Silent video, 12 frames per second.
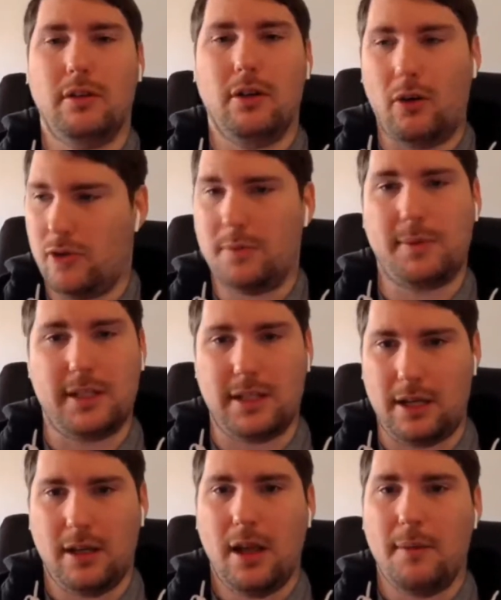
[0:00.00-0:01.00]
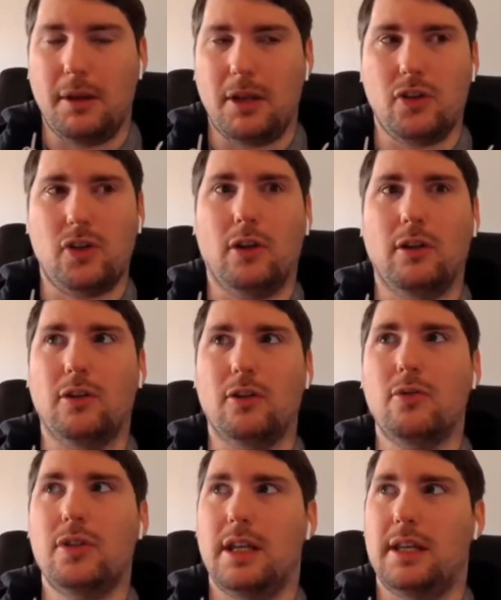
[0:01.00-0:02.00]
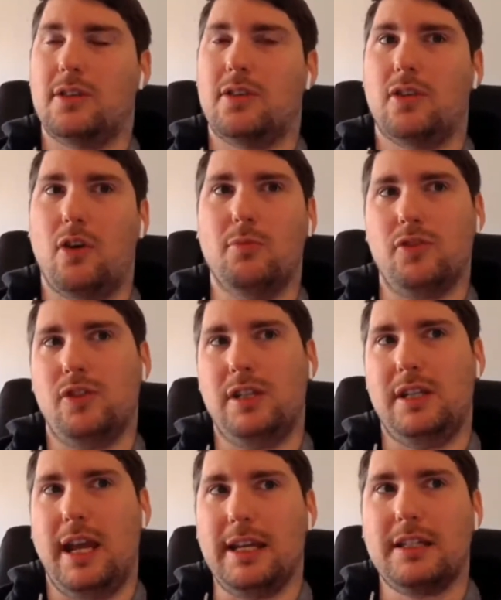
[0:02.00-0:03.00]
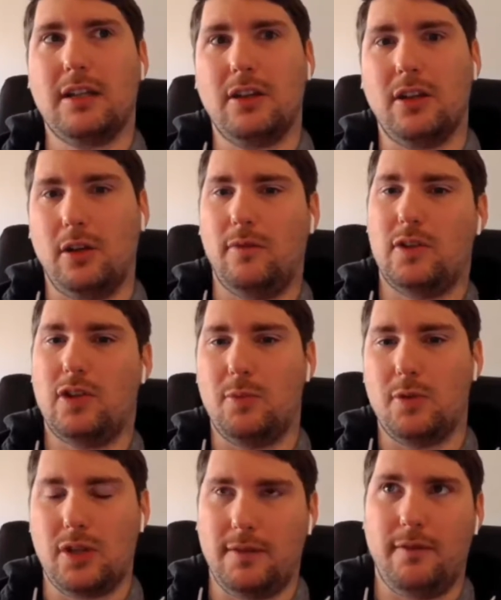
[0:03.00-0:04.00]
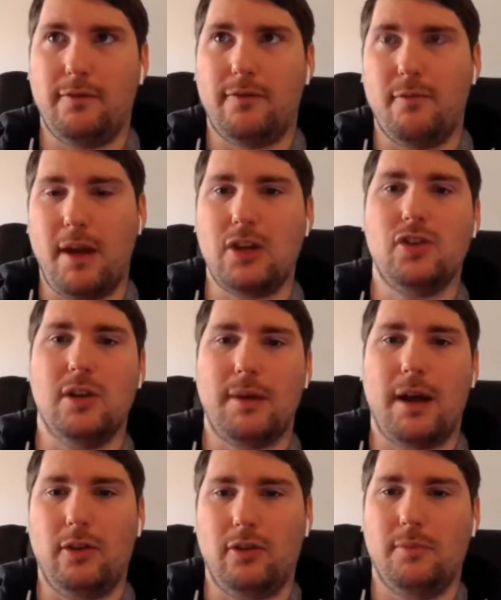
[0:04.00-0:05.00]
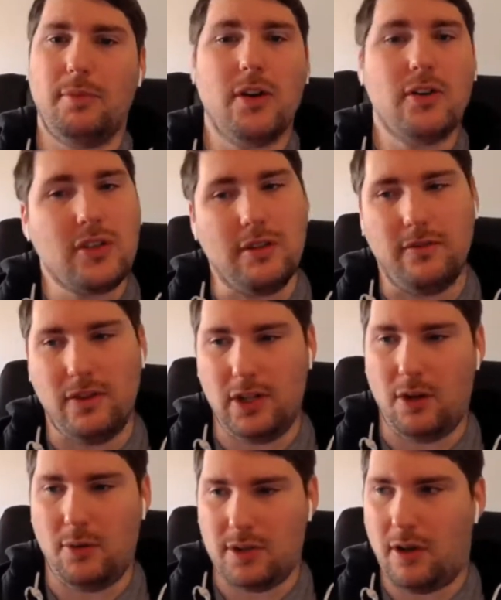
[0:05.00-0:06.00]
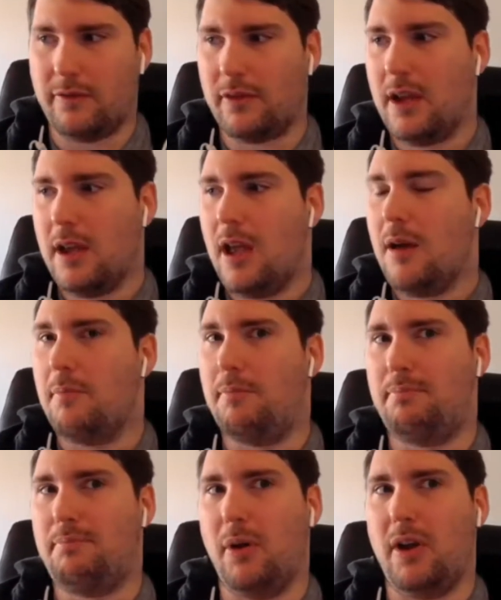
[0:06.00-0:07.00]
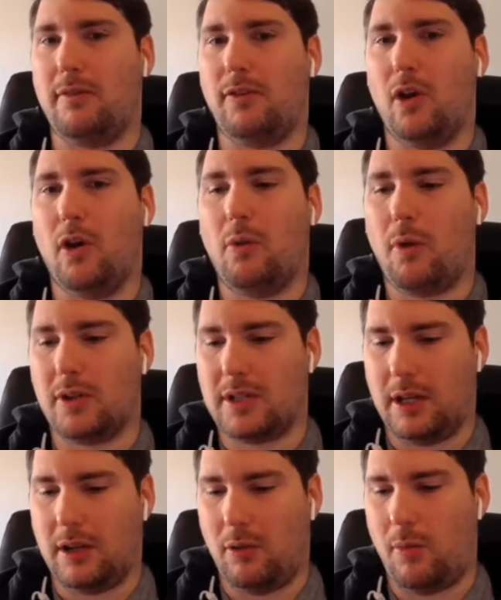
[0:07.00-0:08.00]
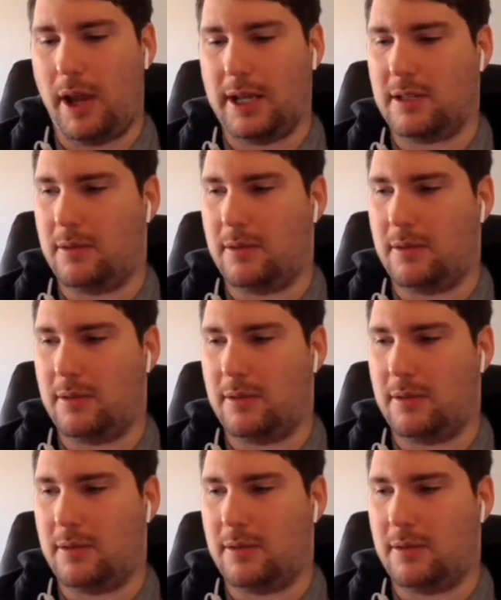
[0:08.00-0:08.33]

100% because you're losing so much data, you're losing so much information about the other person if video is off. Yeah. But if you're wanting a way to